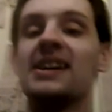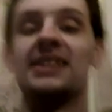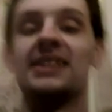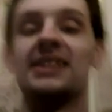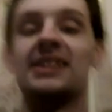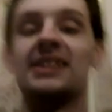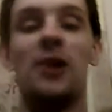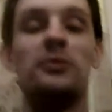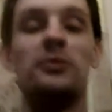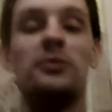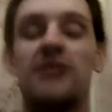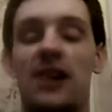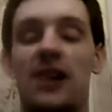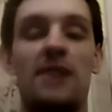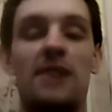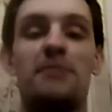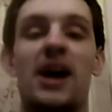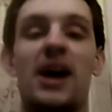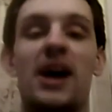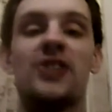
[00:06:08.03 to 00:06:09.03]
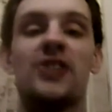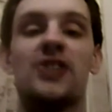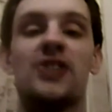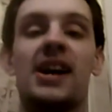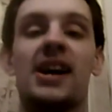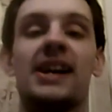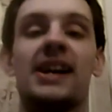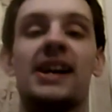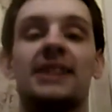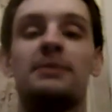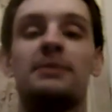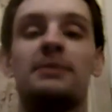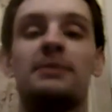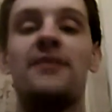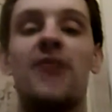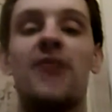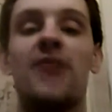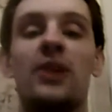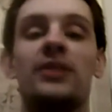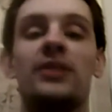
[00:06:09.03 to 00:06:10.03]
So Terry Bradshaw gets
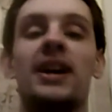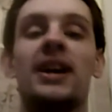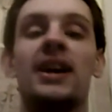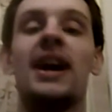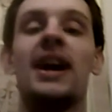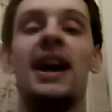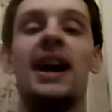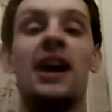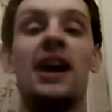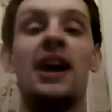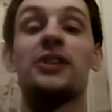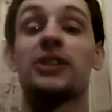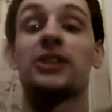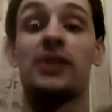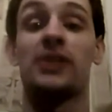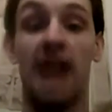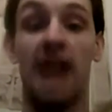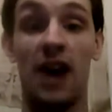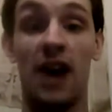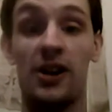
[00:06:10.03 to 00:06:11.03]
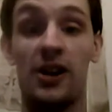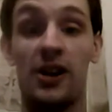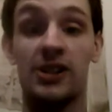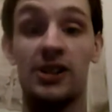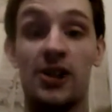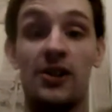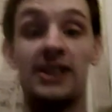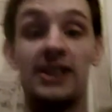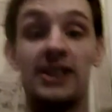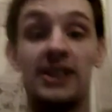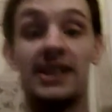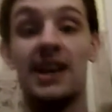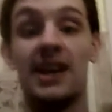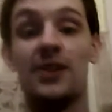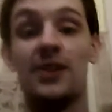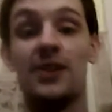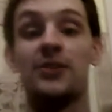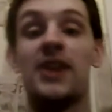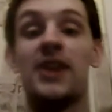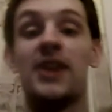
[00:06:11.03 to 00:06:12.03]
my vote. And also character is
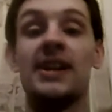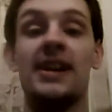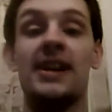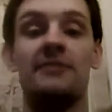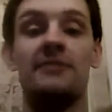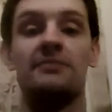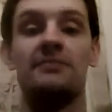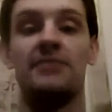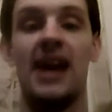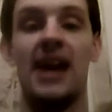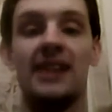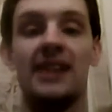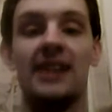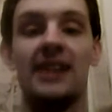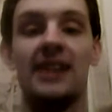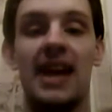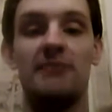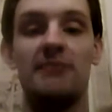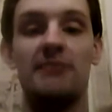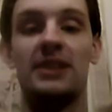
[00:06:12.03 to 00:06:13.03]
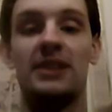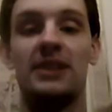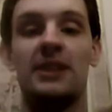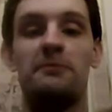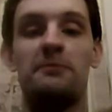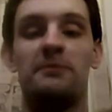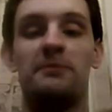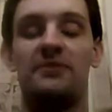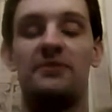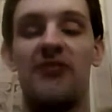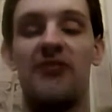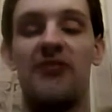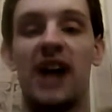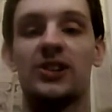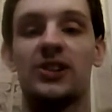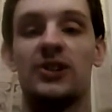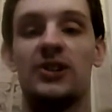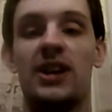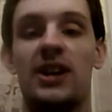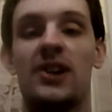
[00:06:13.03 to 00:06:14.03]
another thing that came in the
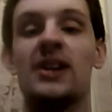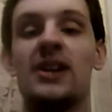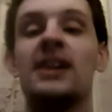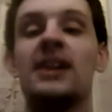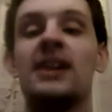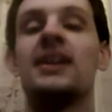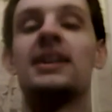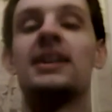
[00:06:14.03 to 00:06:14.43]
factor here.